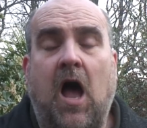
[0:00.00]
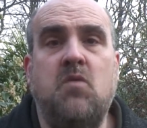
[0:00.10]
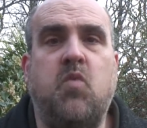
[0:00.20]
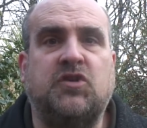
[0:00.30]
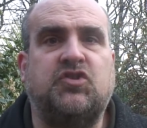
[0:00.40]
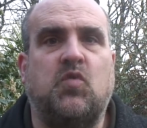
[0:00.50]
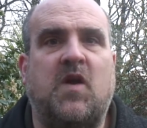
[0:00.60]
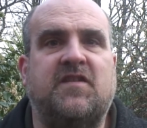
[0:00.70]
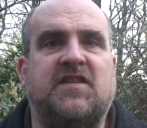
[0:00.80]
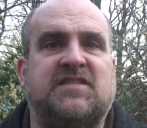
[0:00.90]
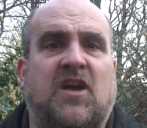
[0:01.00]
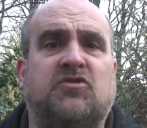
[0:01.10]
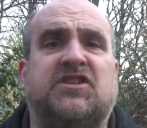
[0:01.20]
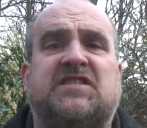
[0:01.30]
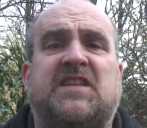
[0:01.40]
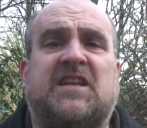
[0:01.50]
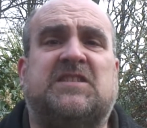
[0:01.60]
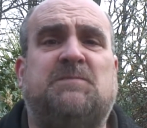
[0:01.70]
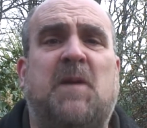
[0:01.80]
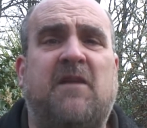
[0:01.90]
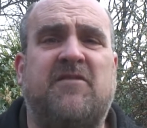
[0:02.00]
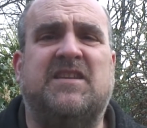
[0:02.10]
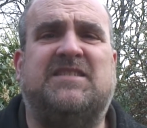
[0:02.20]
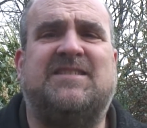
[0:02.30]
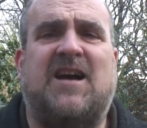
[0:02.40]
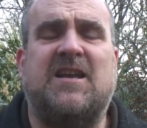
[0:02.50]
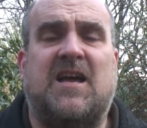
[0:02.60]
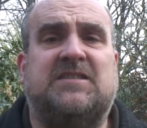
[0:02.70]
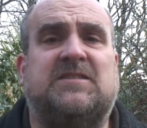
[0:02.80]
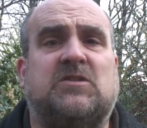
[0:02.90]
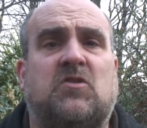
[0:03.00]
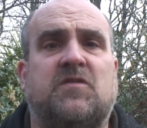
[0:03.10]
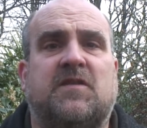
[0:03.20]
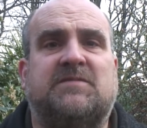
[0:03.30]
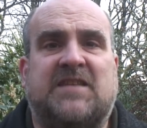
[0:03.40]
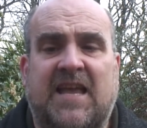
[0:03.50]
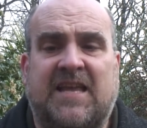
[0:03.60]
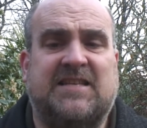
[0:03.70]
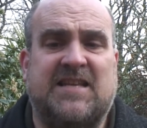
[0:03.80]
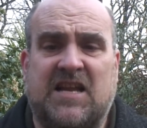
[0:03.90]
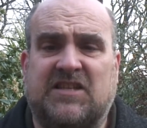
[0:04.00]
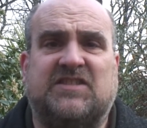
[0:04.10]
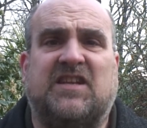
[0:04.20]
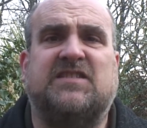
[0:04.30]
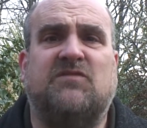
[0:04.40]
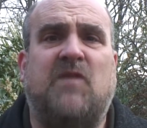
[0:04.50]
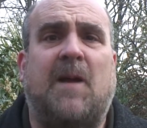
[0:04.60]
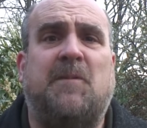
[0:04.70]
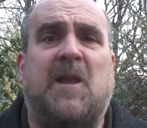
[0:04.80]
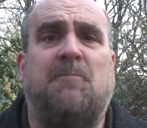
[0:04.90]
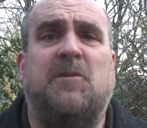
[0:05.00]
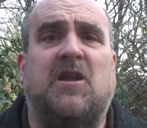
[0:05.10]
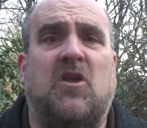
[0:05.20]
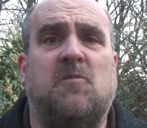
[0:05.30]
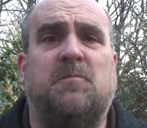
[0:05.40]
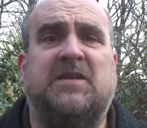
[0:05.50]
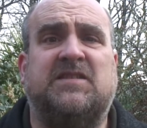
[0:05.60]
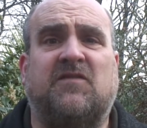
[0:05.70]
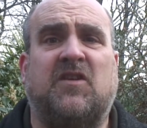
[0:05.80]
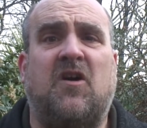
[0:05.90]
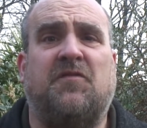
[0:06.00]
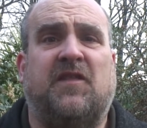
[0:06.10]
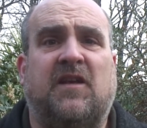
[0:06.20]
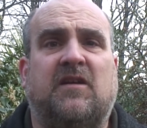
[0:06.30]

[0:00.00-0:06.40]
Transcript: I watched one of the soldiers stick a spear in his side. I saw them take it down and start to wrap it up in a long piece of cloth.